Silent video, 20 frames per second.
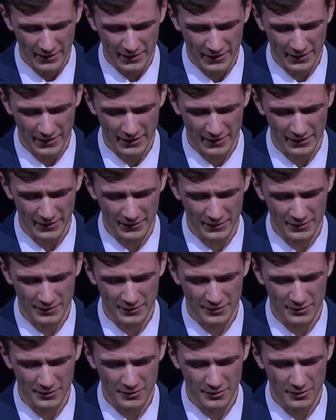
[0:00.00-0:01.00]

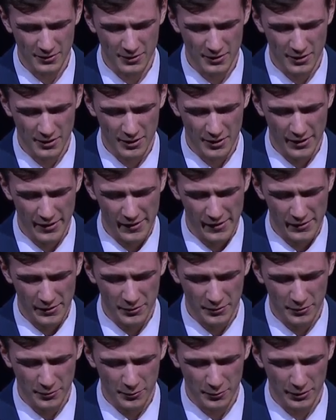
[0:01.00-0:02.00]
and
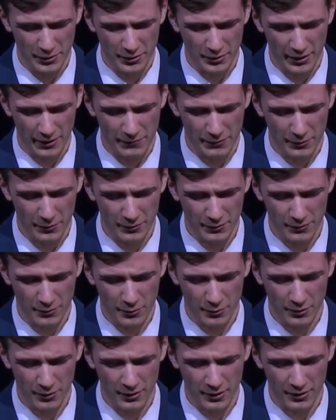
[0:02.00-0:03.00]
we are grateful
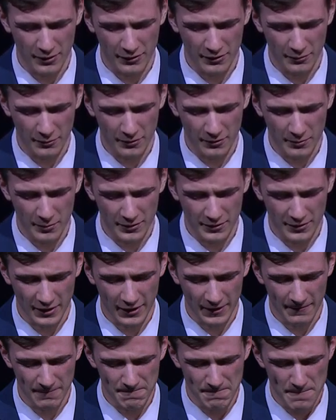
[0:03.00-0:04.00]
for all that we've been
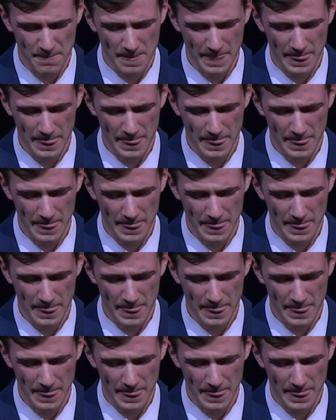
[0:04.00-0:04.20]
taught.